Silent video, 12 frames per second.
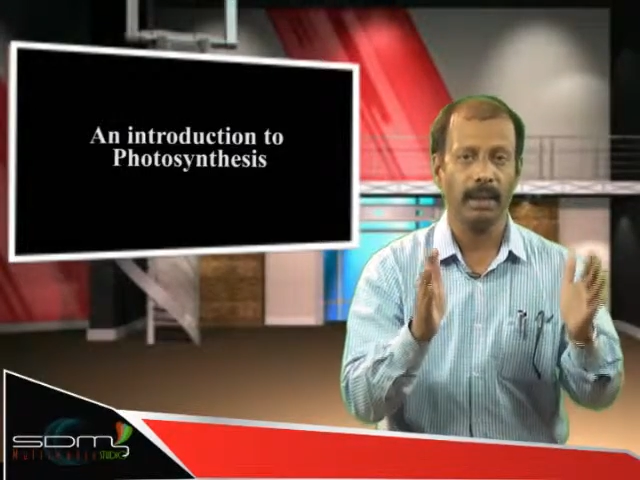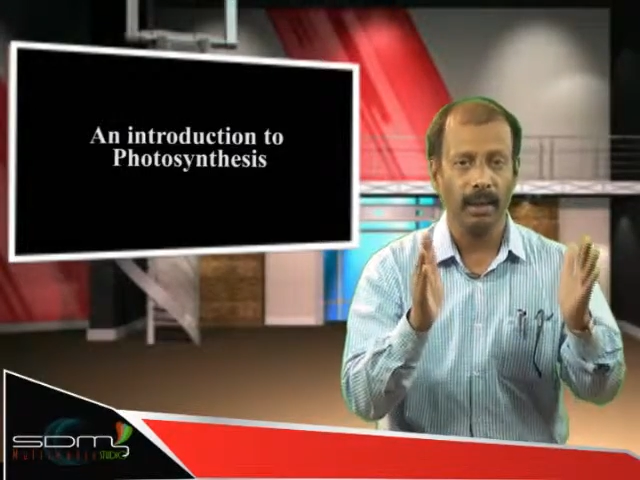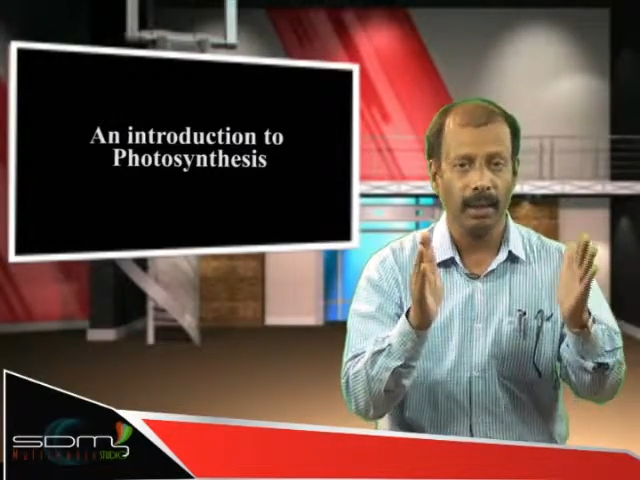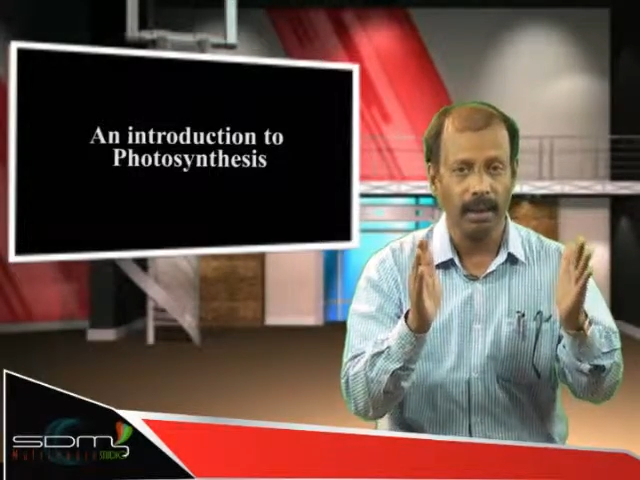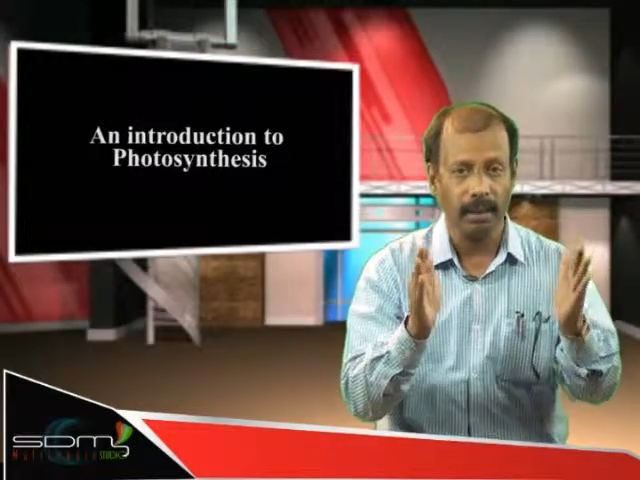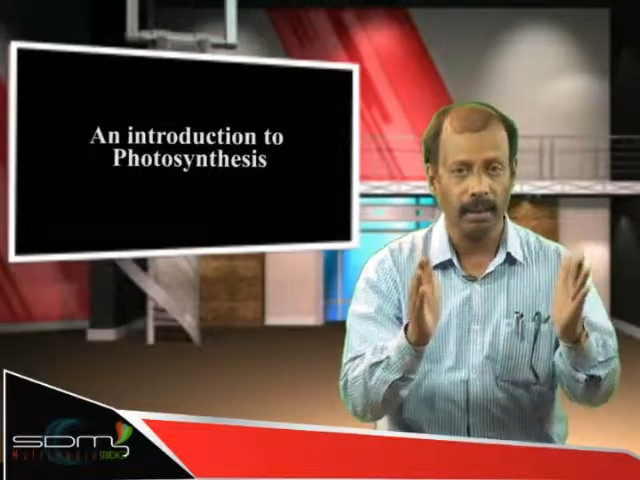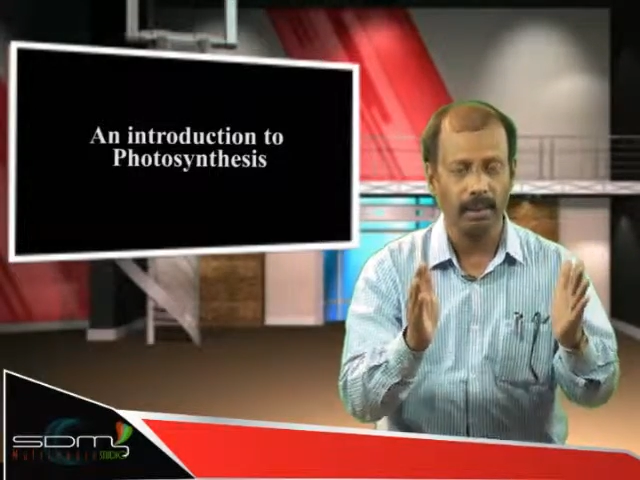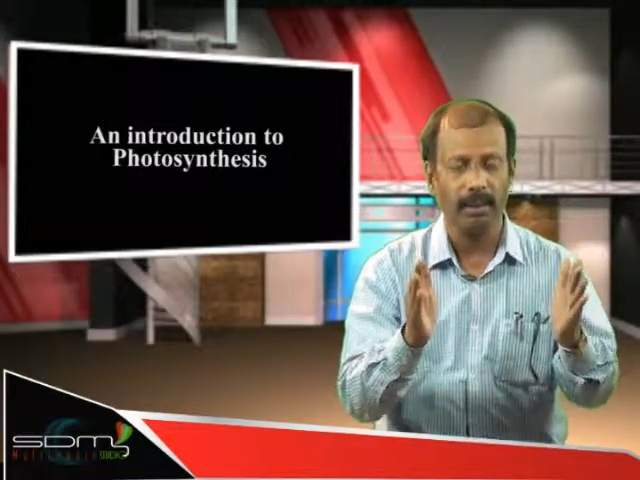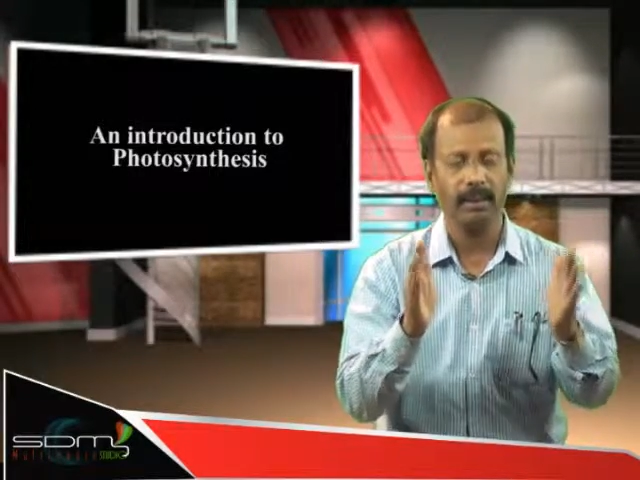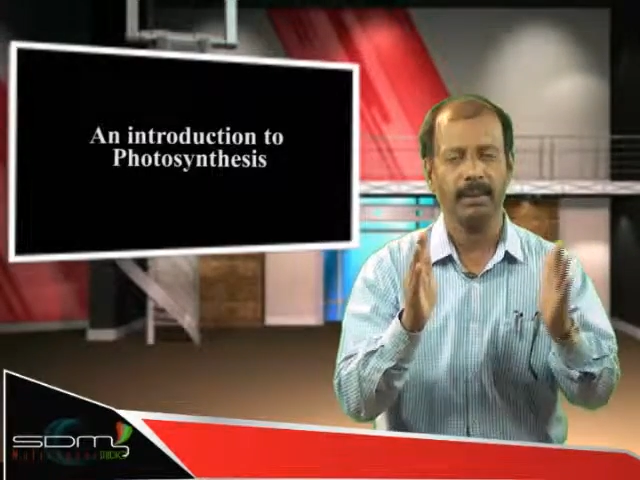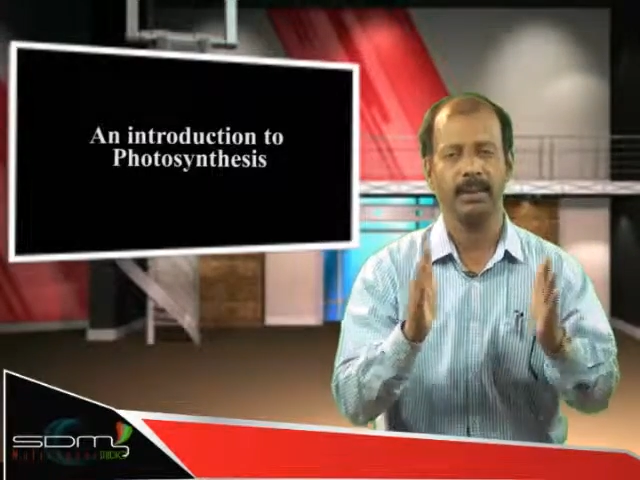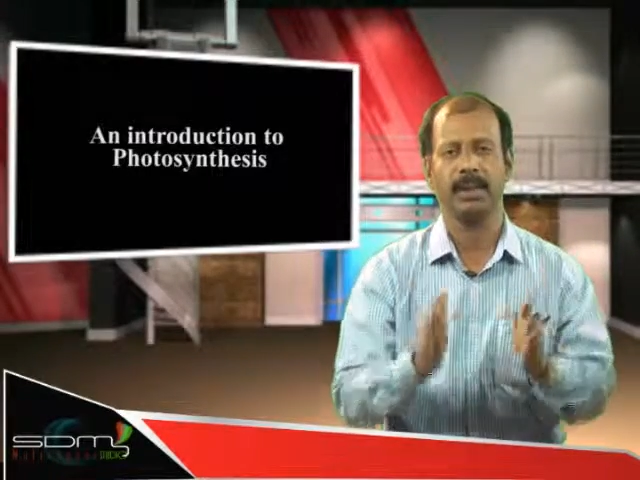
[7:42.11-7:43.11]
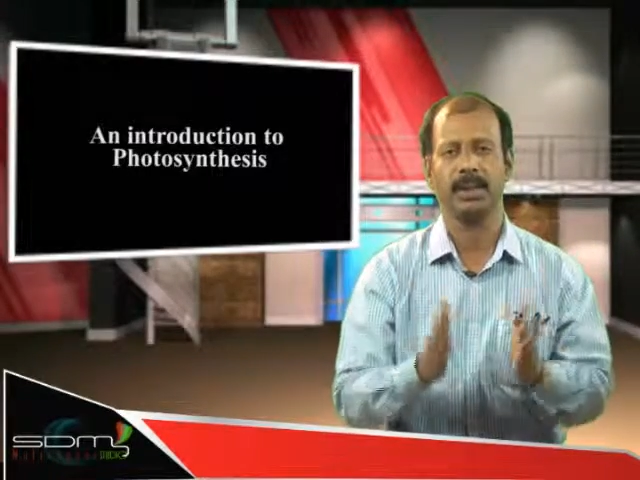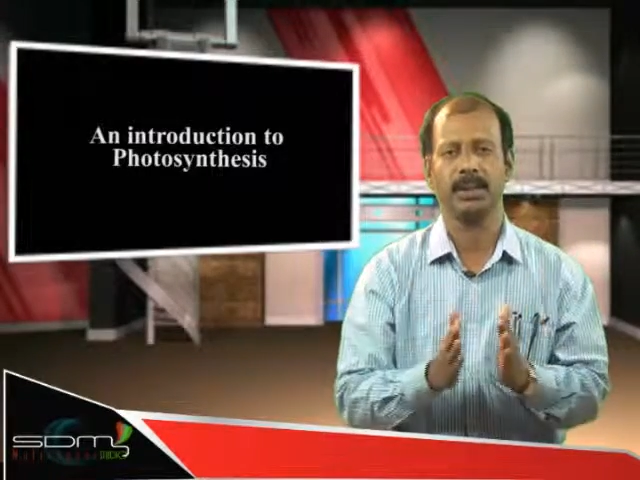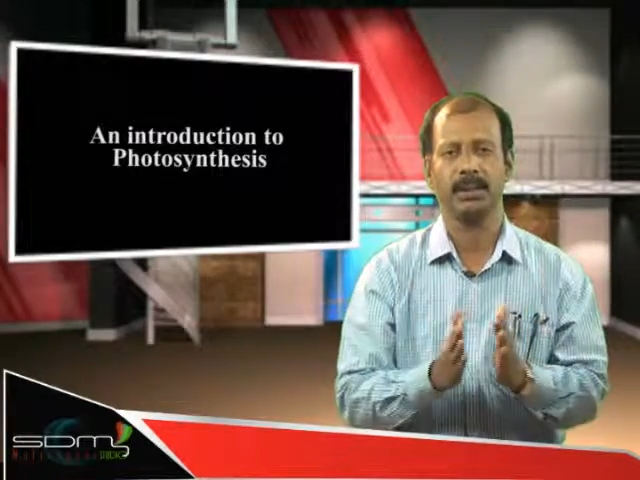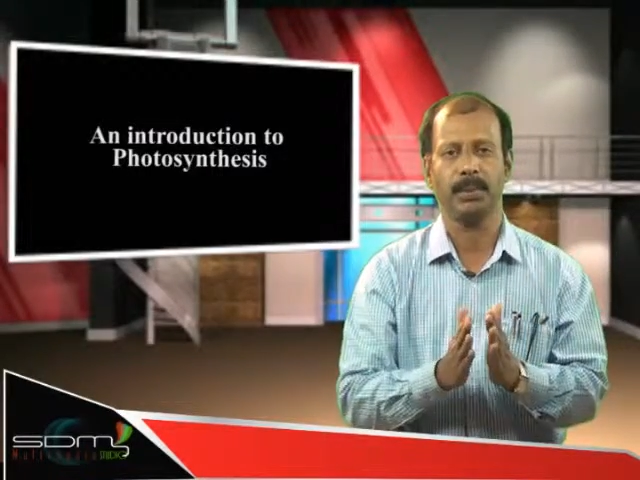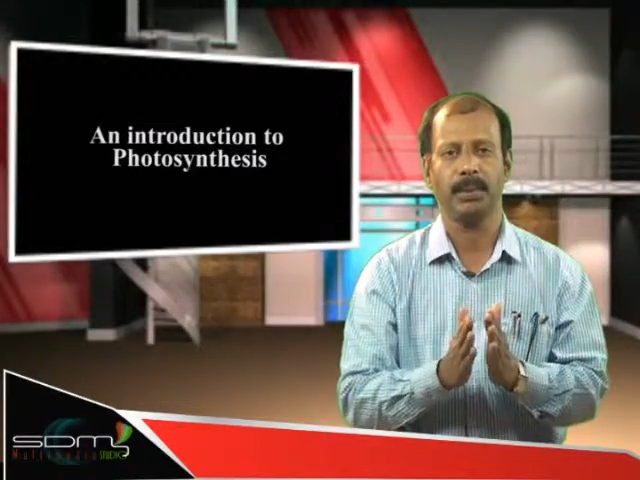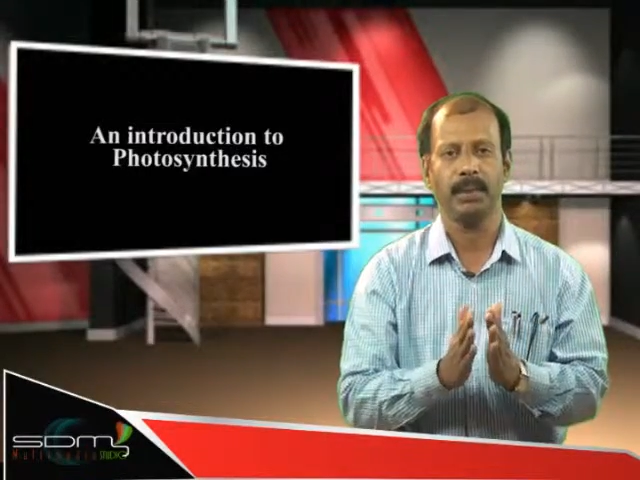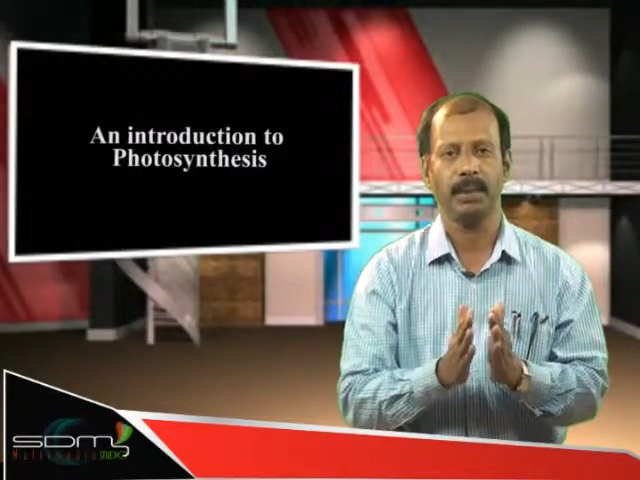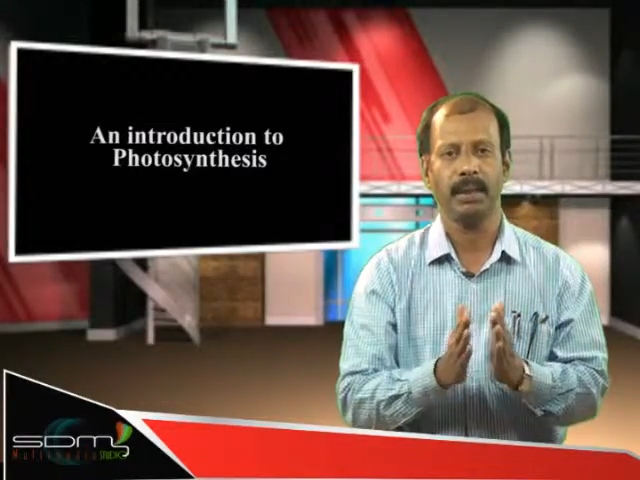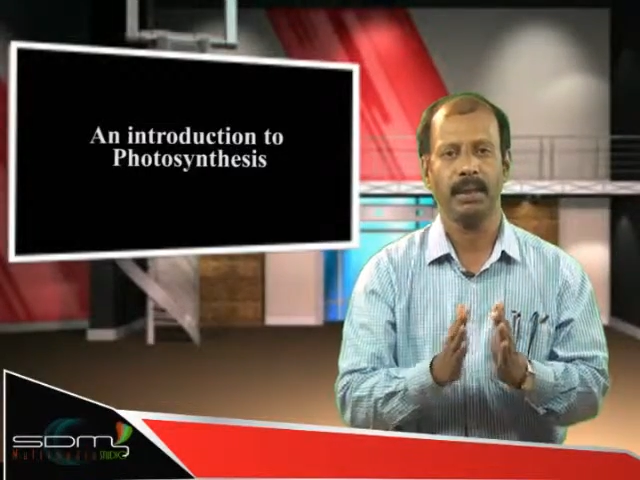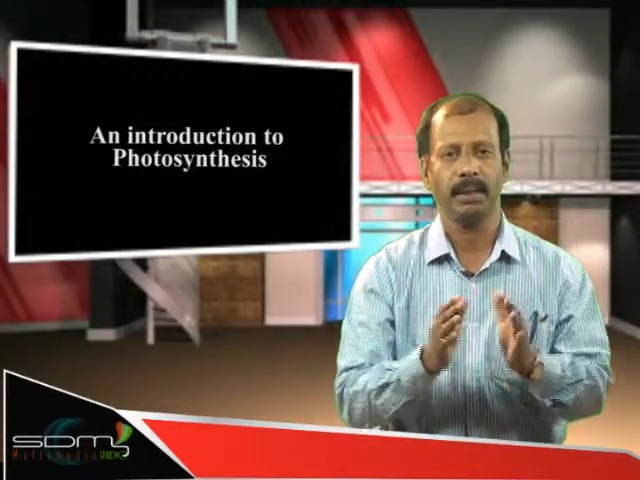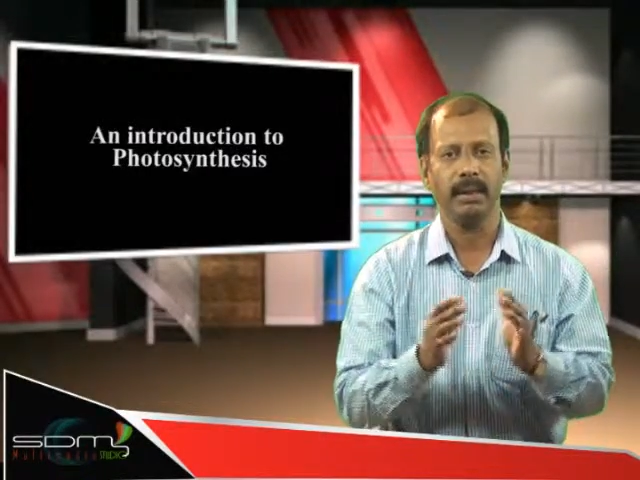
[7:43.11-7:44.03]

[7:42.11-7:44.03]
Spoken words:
electron transport,